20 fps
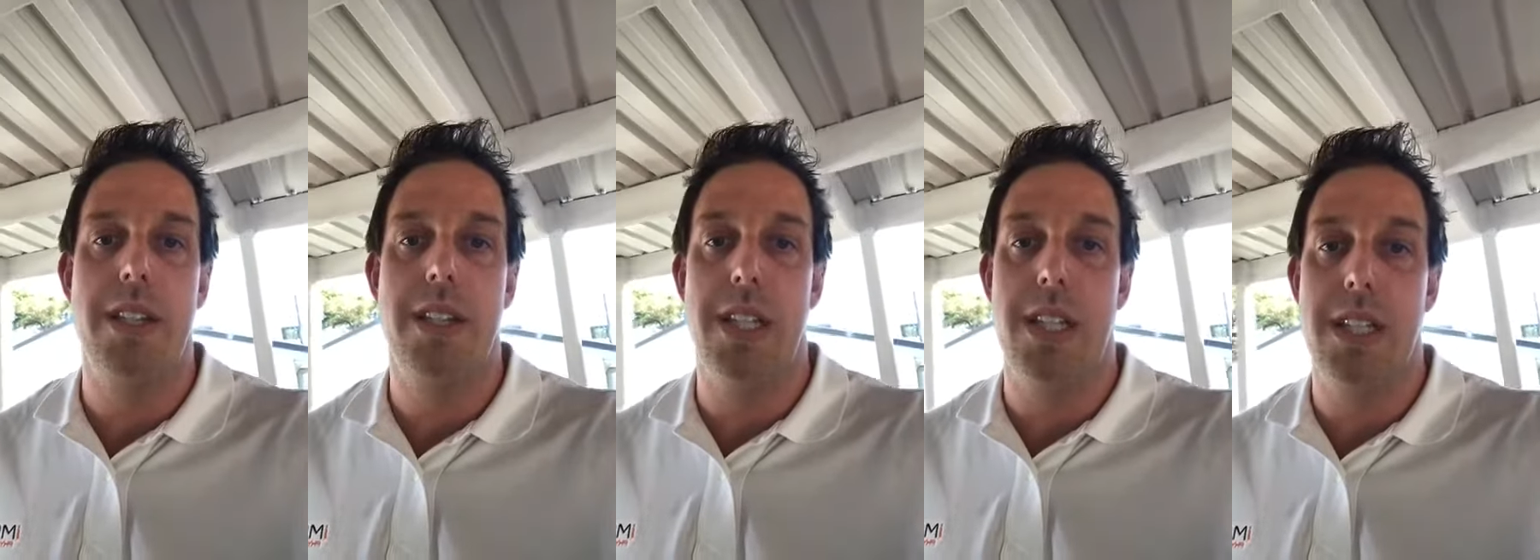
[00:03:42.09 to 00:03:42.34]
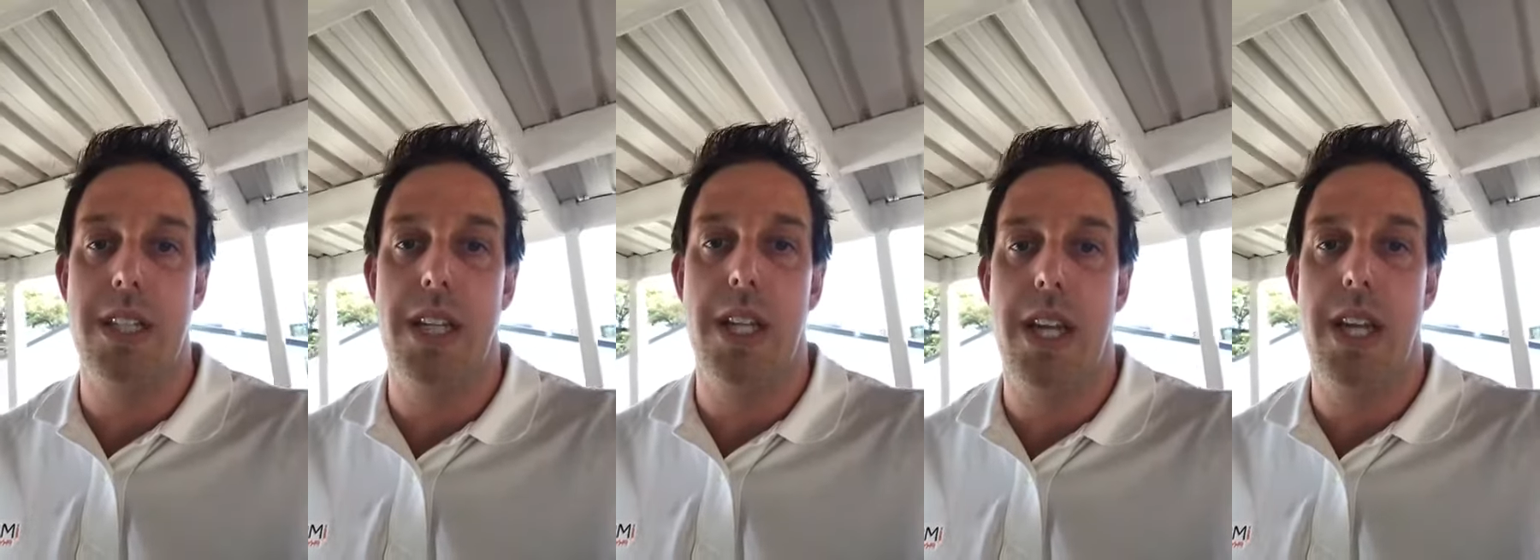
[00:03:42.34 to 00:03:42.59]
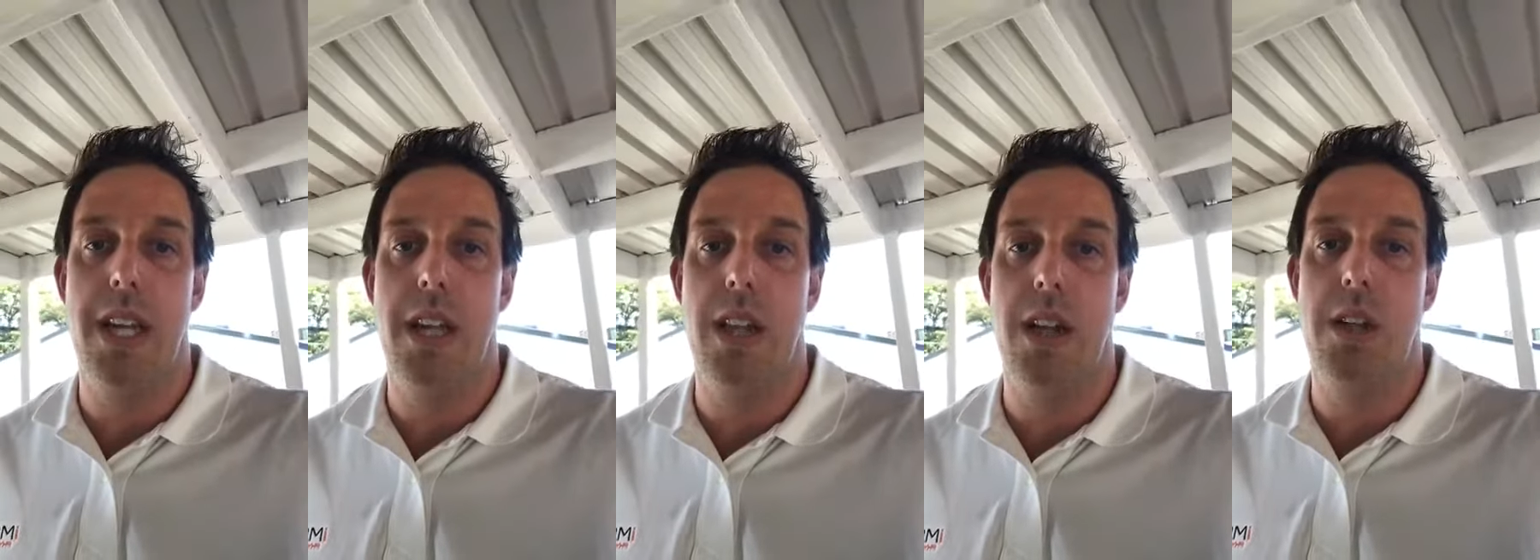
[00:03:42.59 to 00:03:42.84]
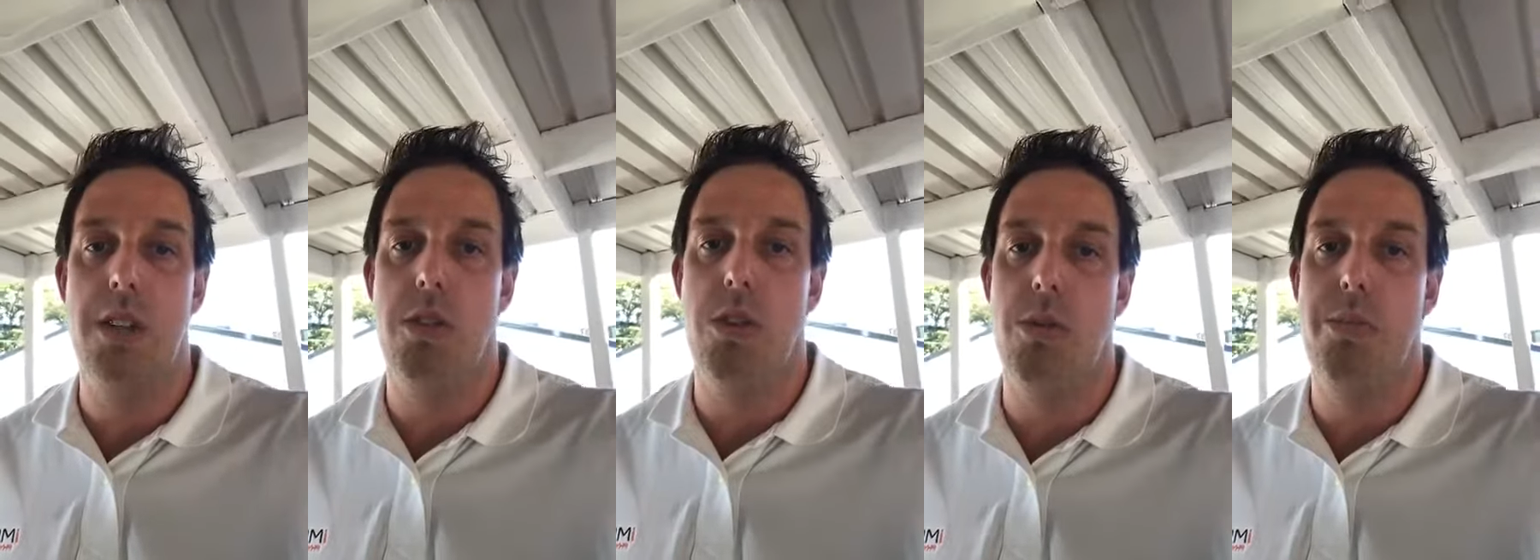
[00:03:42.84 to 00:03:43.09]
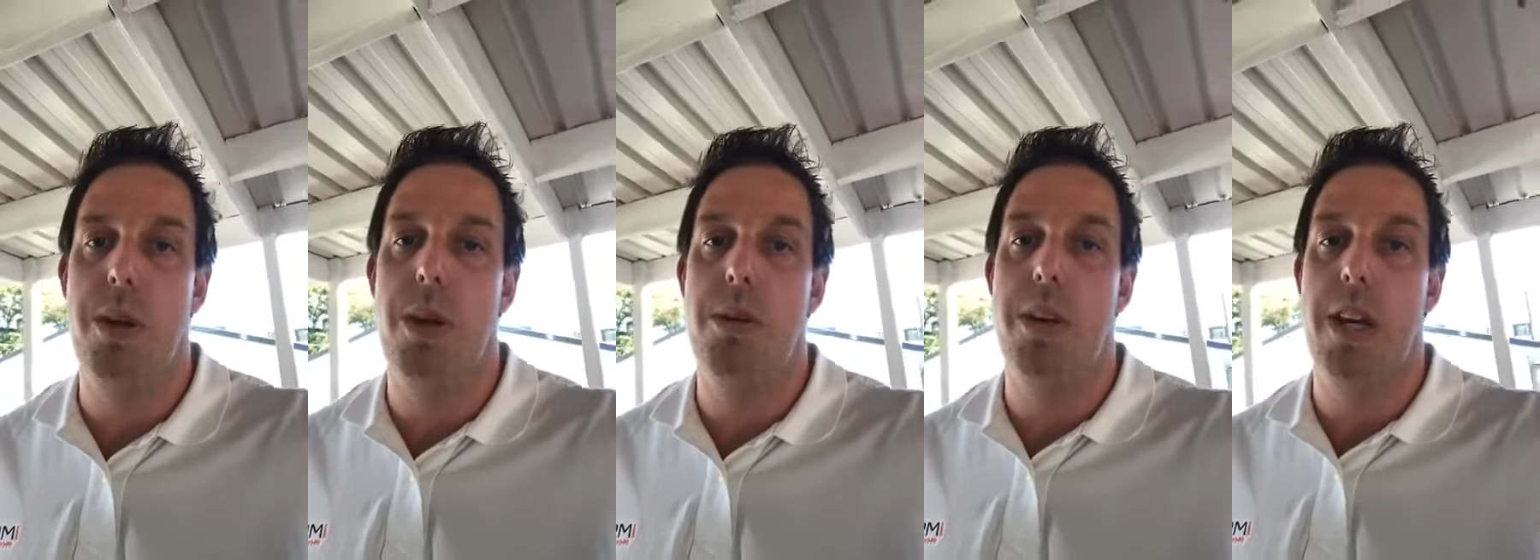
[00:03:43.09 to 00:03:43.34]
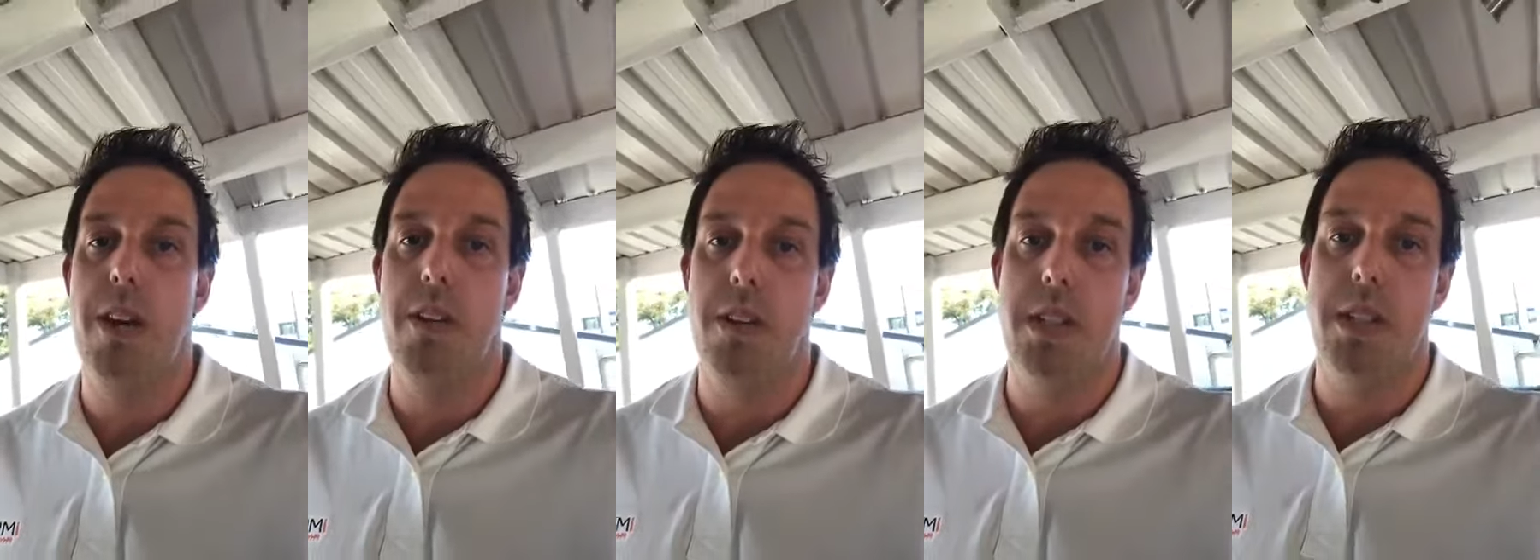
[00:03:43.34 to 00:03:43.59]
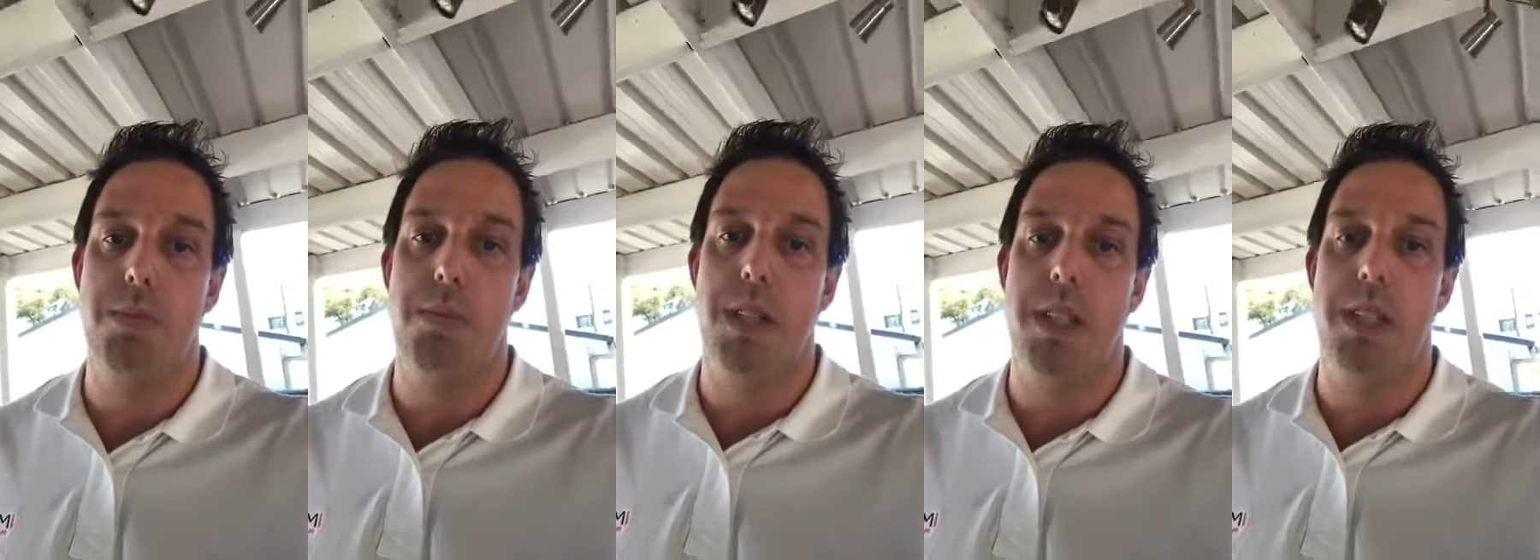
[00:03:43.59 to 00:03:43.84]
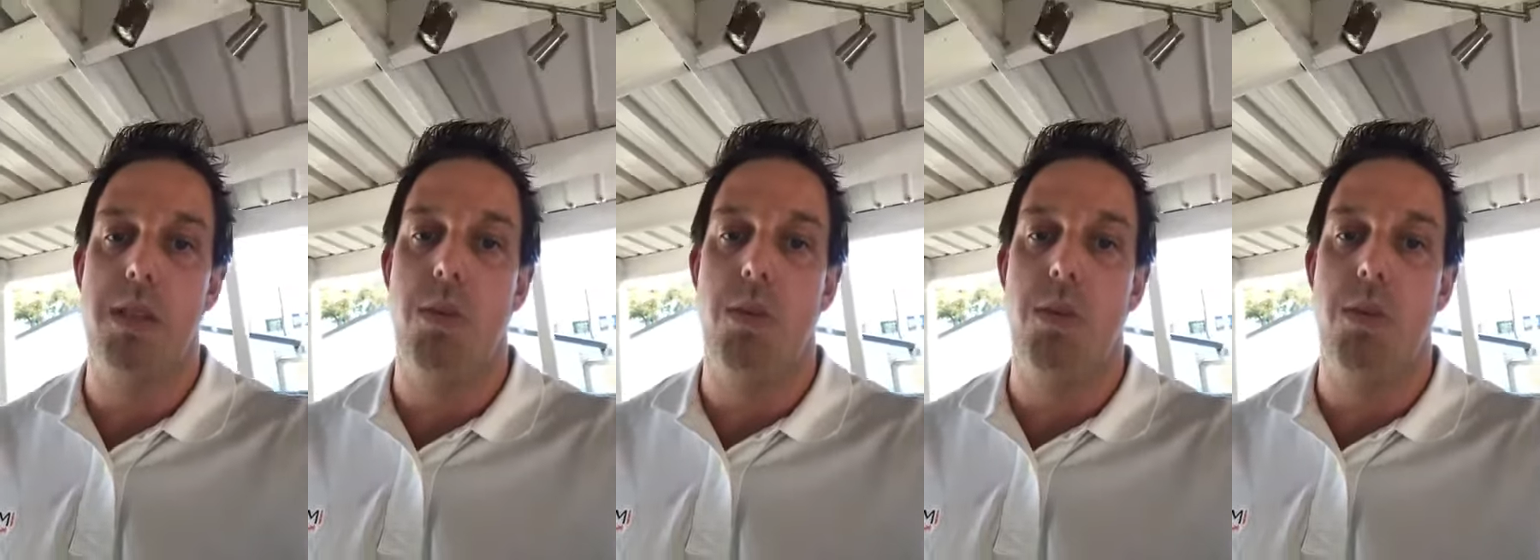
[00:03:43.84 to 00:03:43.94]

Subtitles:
60 kilos or Bulgarian split